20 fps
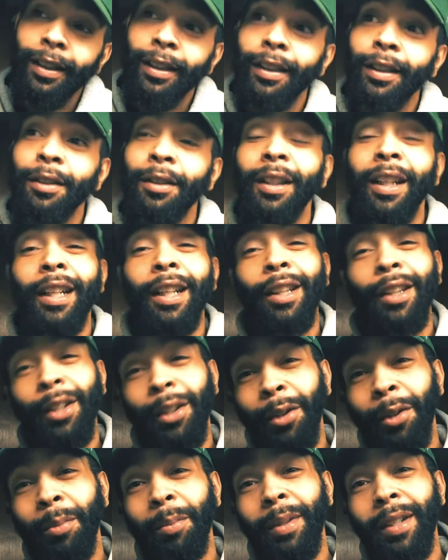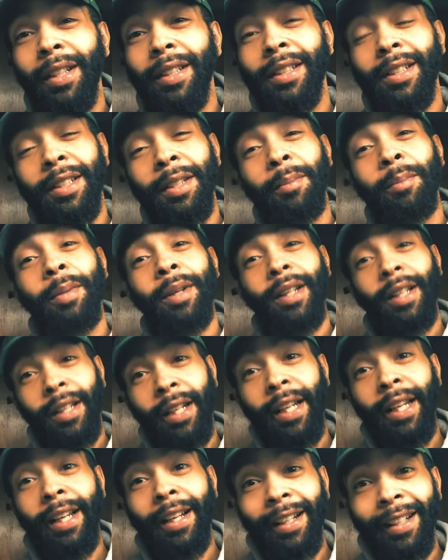You need a little bit of
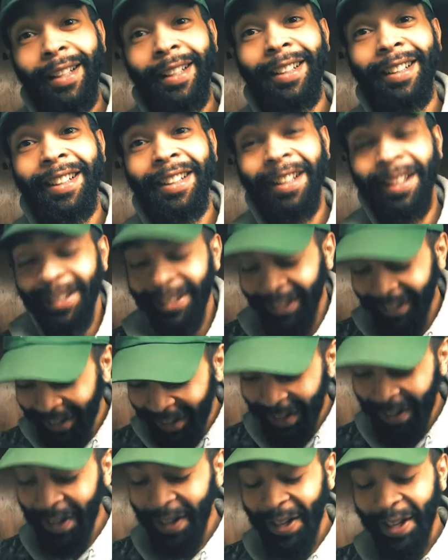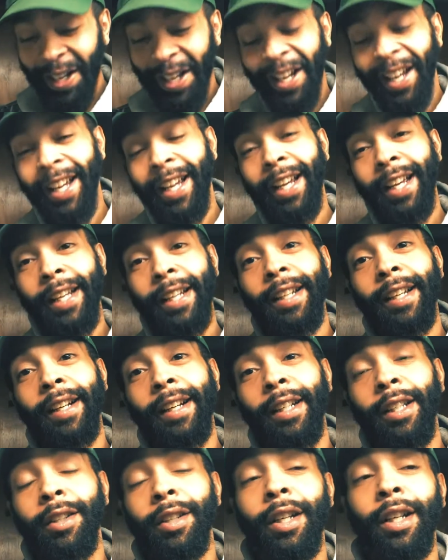stability and
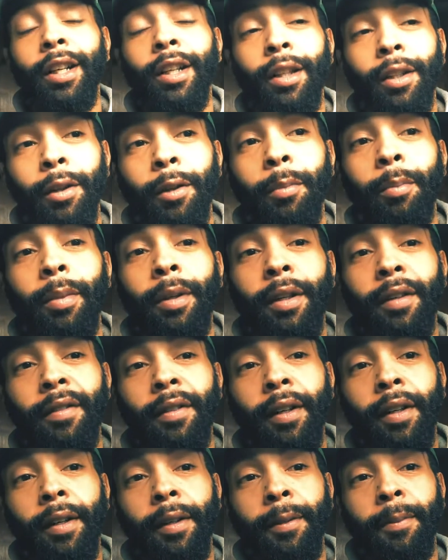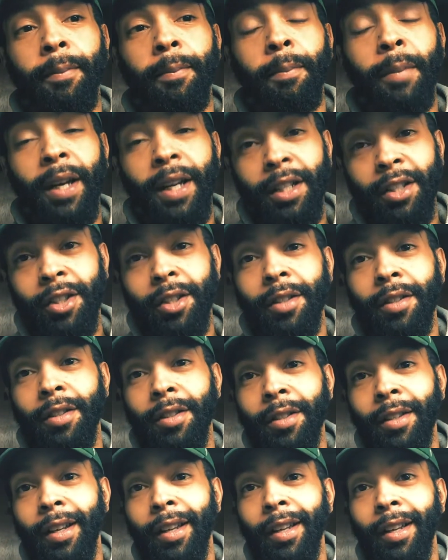you need a little bit of
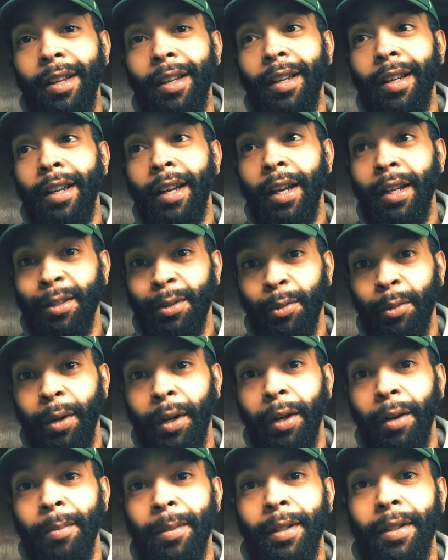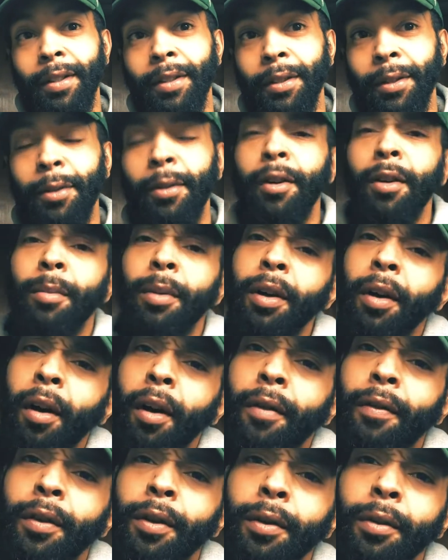patience as well, because it's going to be
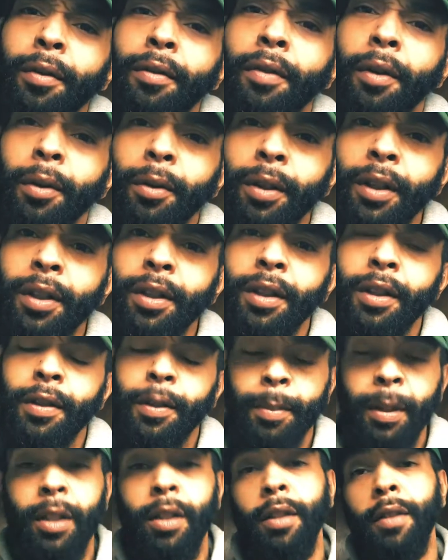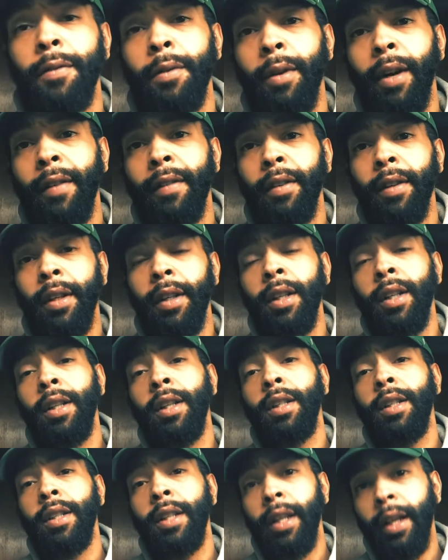hard for you to focus, especially if you have
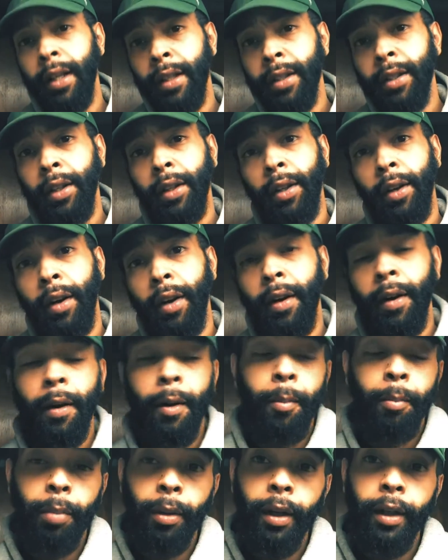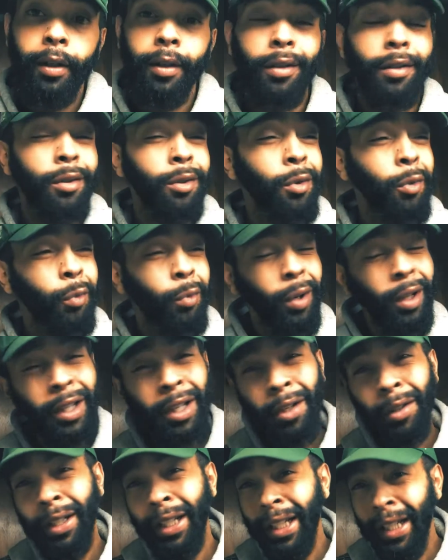a DSLR. But you really
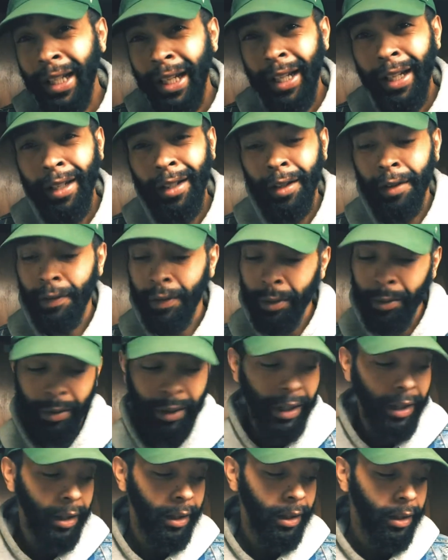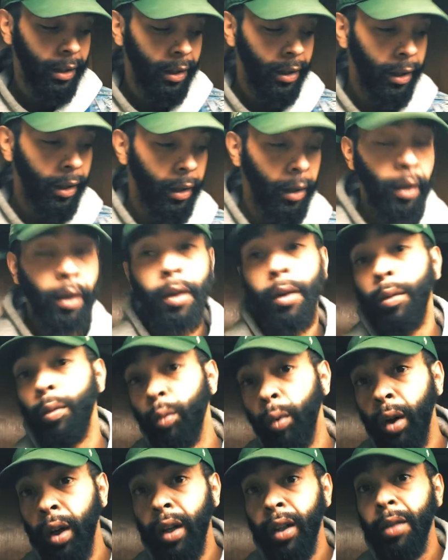only need a few things.
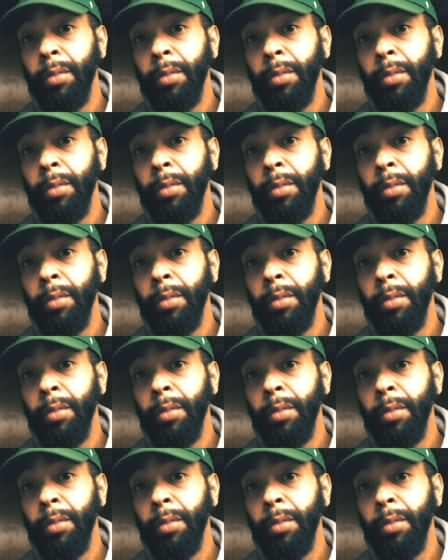One